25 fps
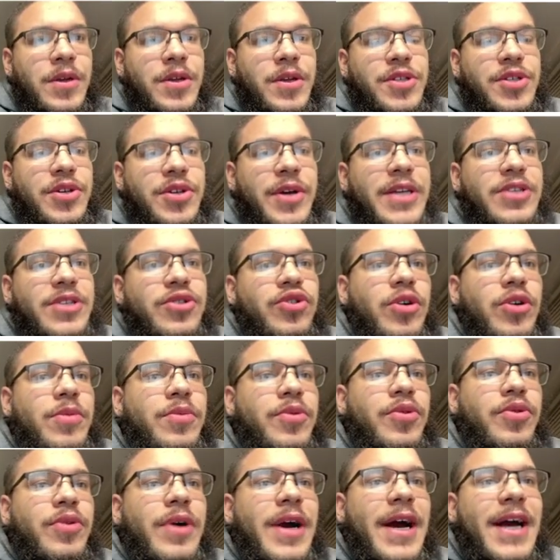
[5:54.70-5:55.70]
So as
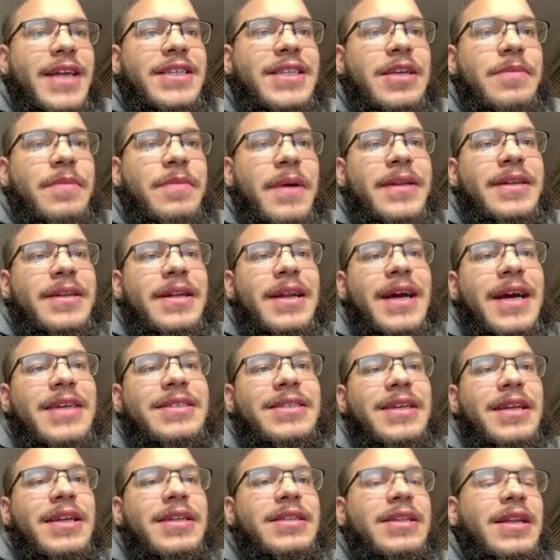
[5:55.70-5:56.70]
normal, ajib anil
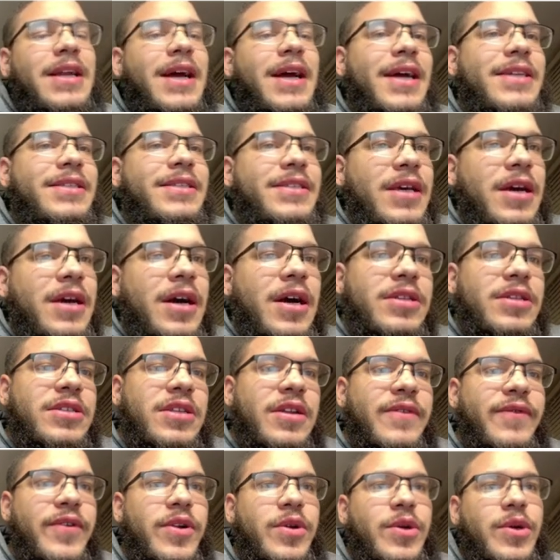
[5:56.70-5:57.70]
as'ilat al-atiya,
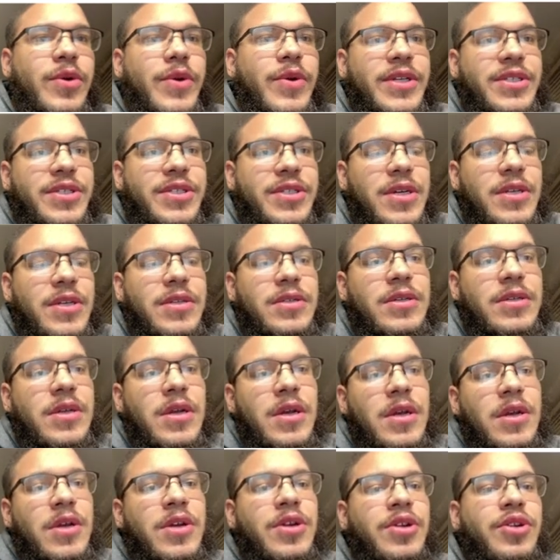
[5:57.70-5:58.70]
answer the following questions.
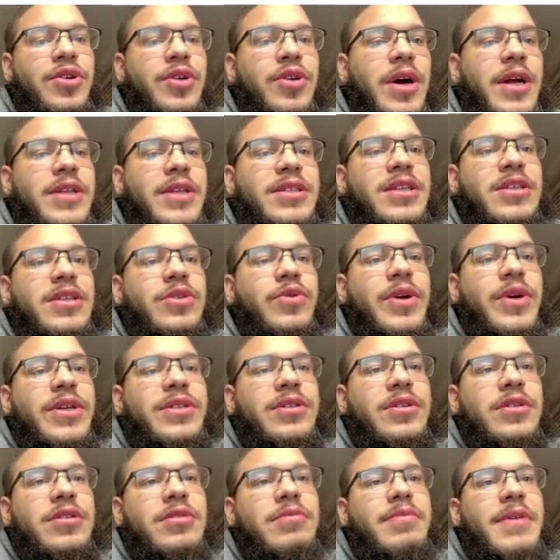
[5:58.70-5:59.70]
You answer these
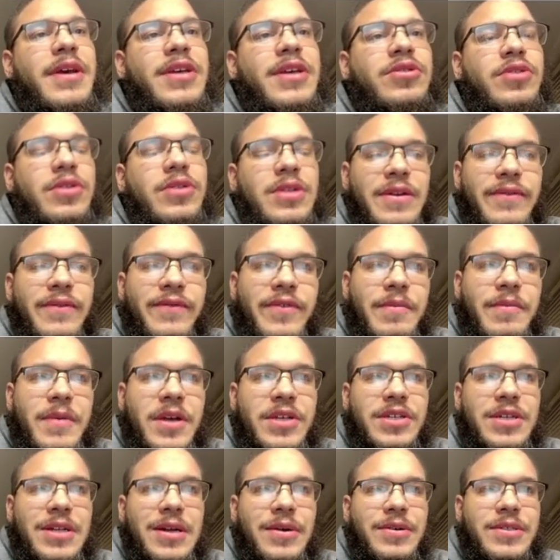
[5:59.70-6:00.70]
questions based on the
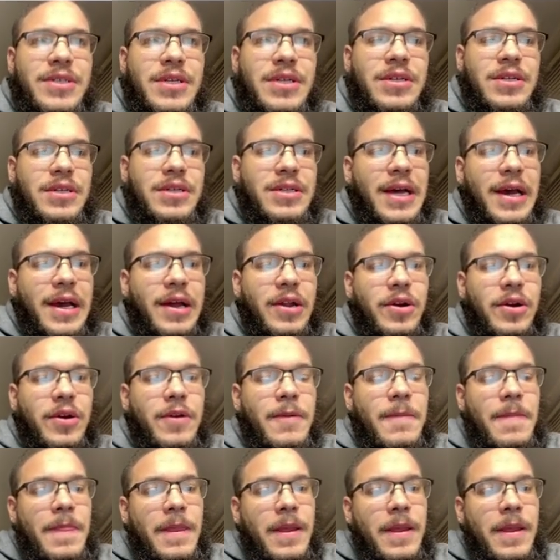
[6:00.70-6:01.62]
information that was in the dialogue.